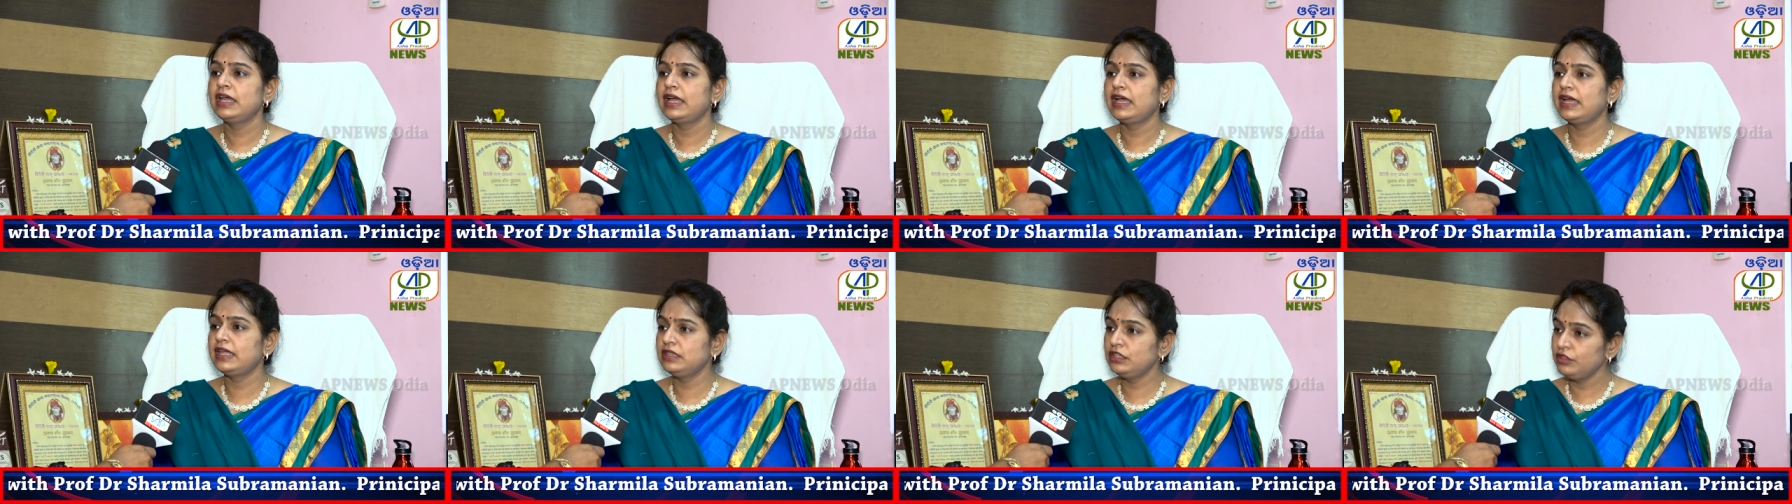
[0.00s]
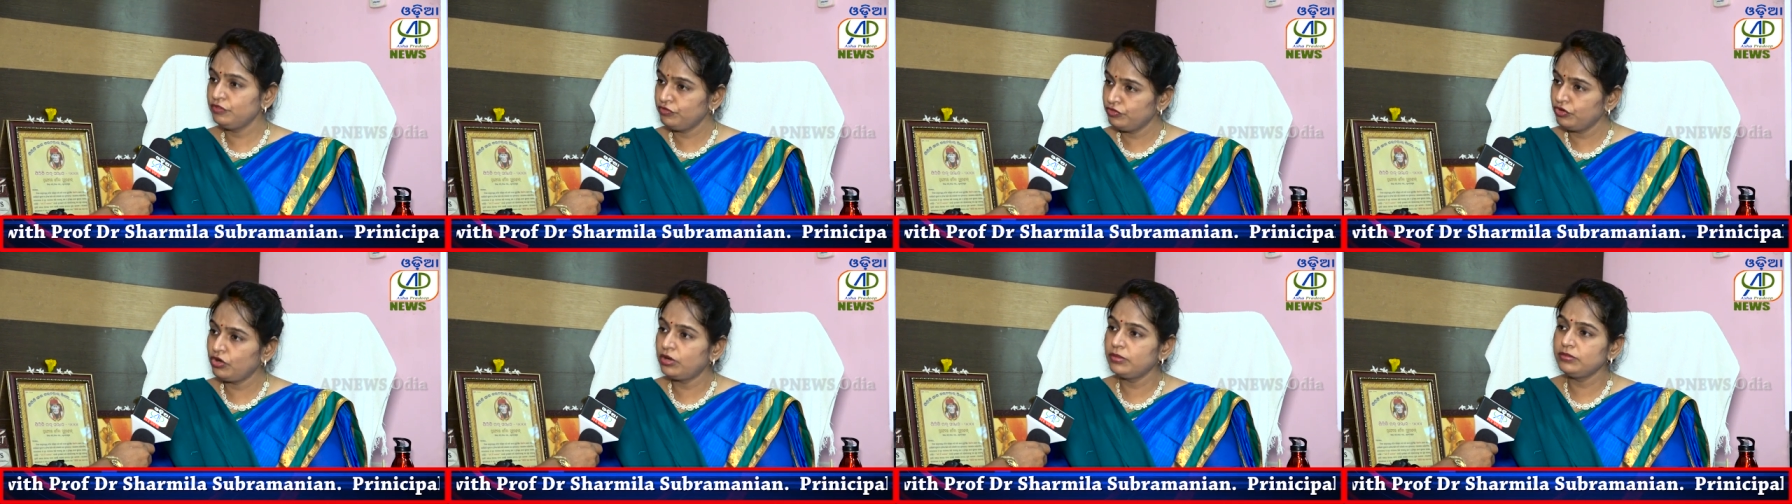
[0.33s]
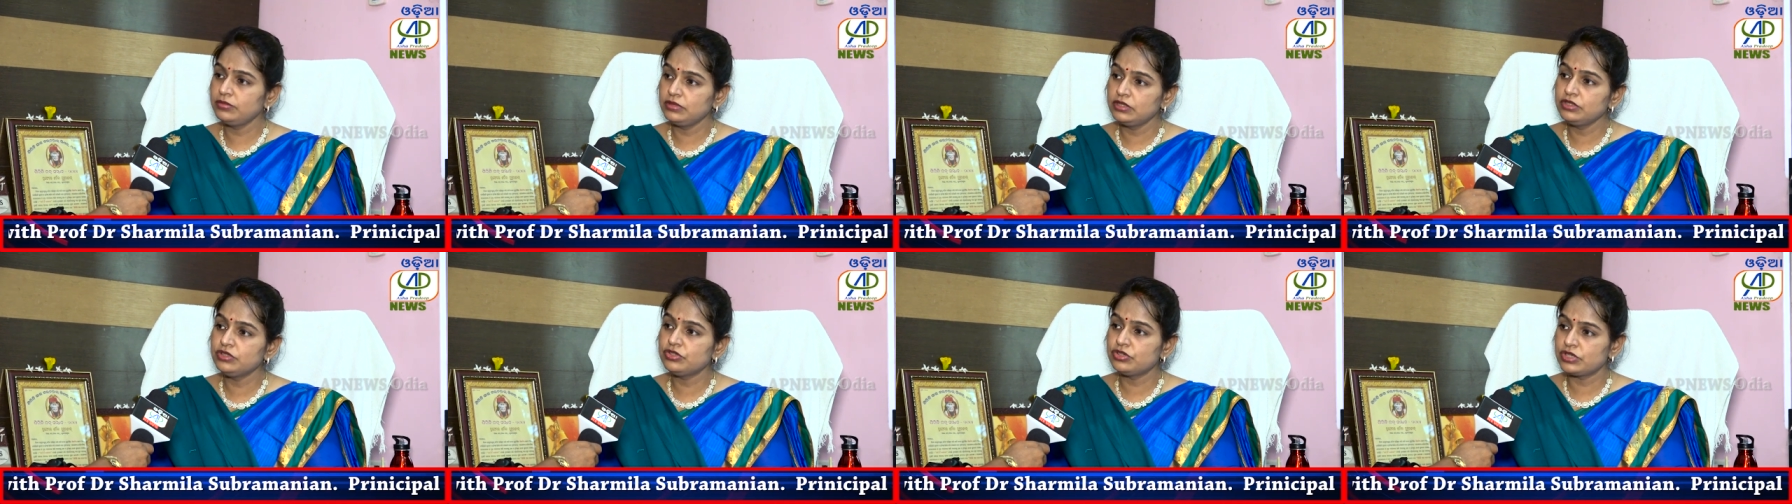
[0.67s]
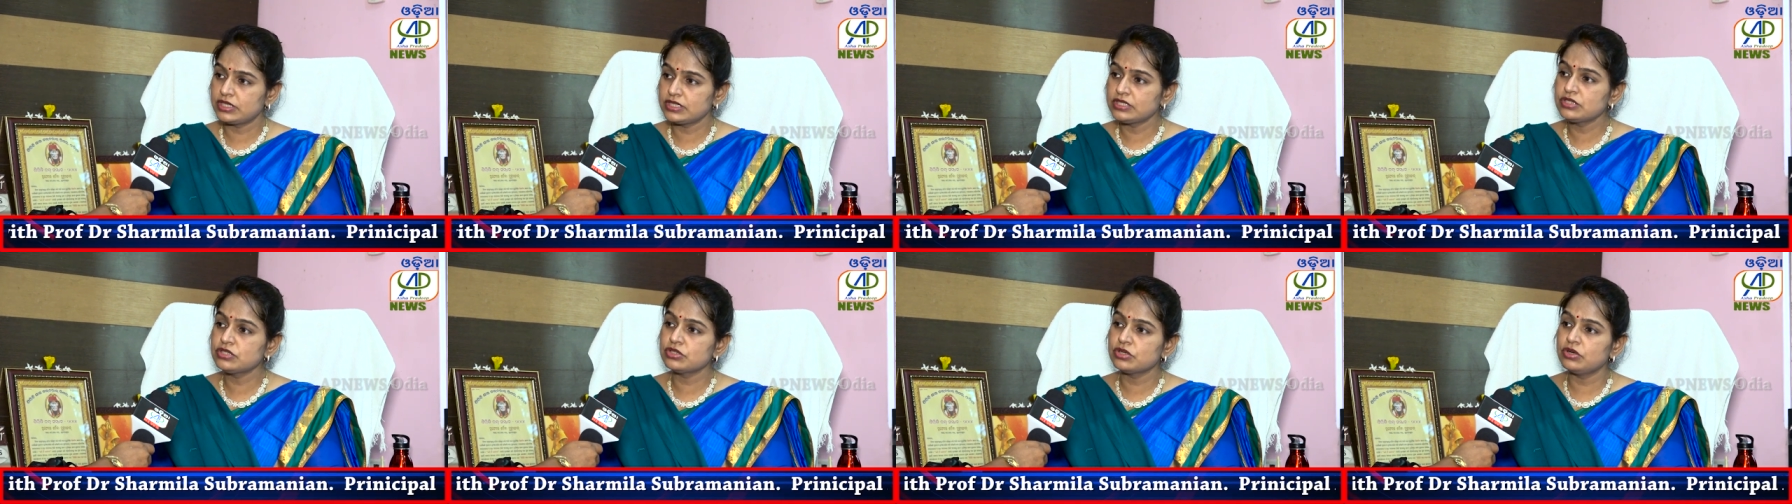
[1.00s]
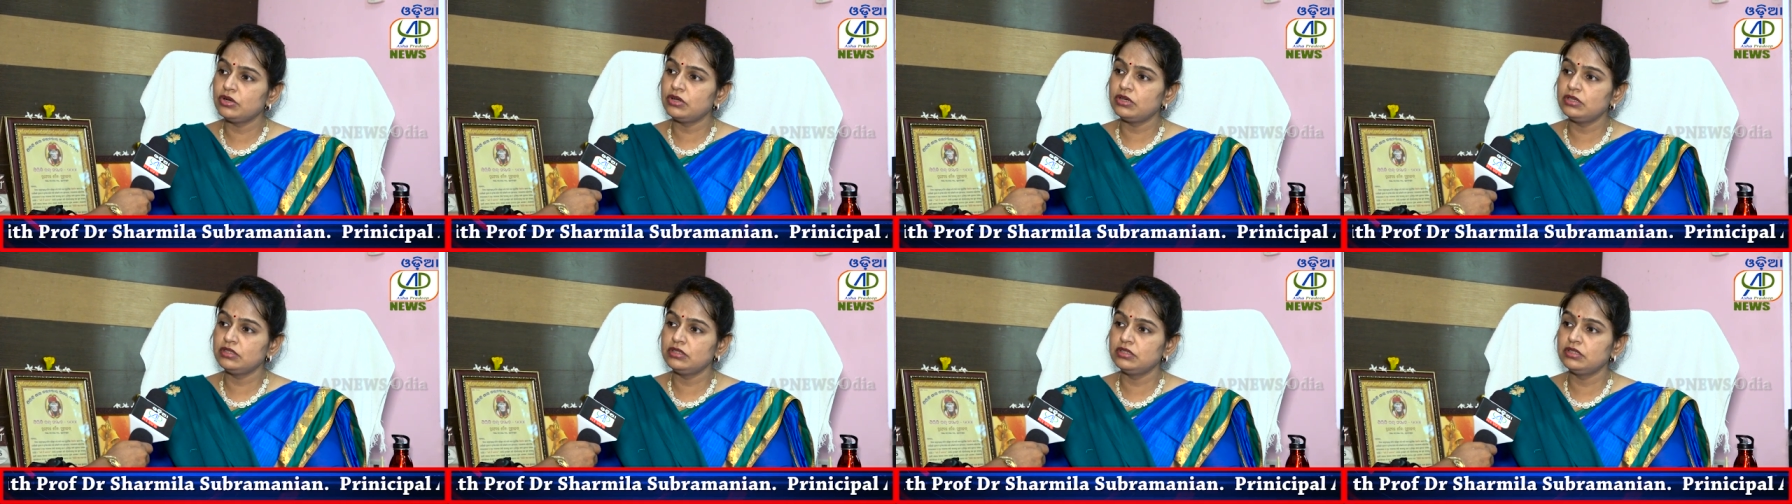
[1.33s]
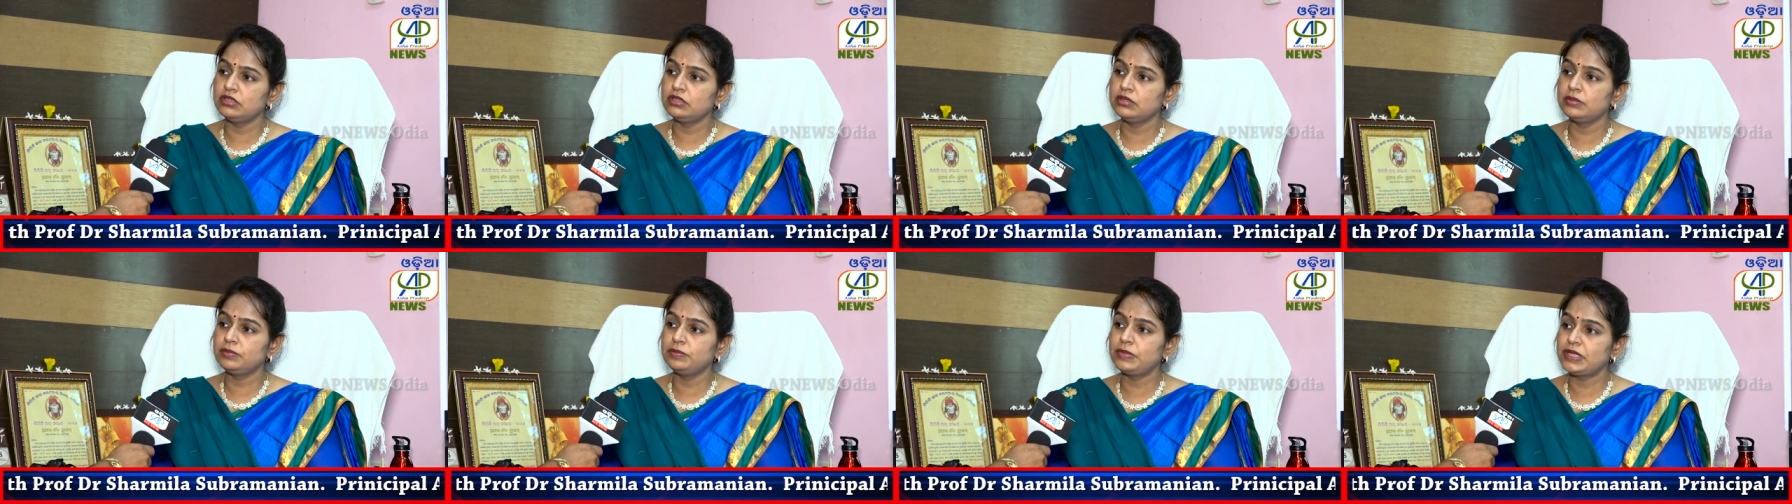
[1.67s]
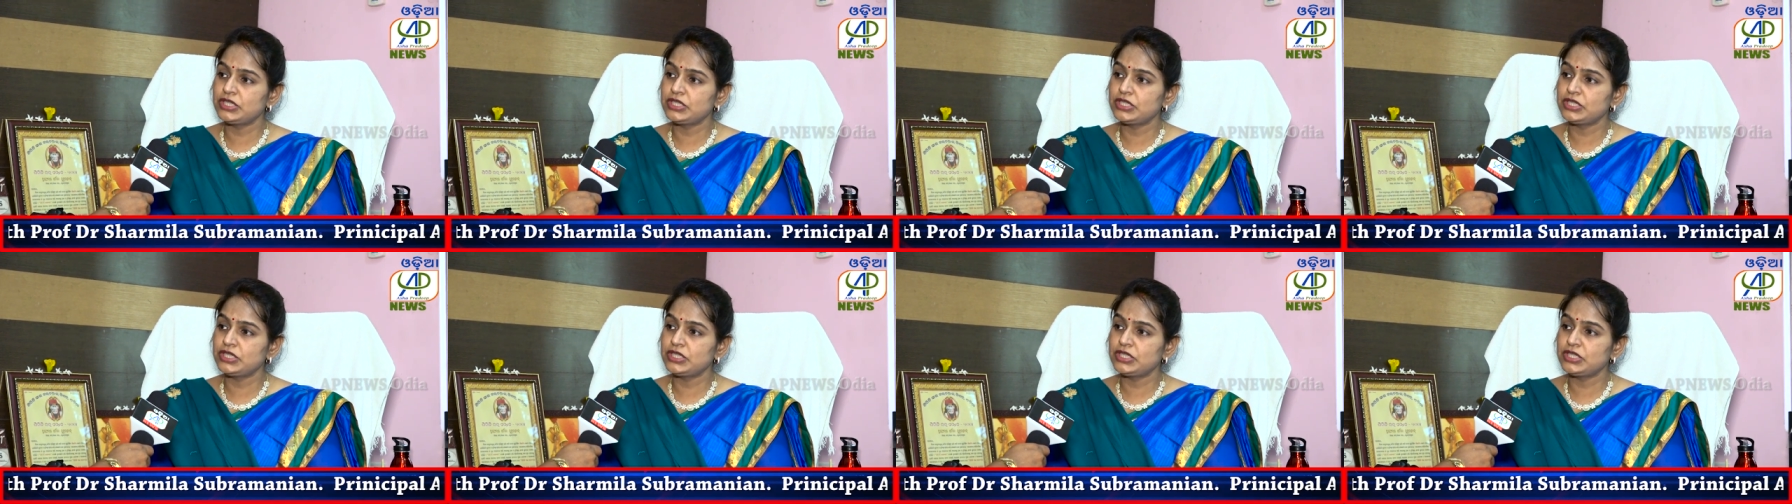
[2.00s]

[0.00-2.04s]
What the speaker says: and they formed a trust called the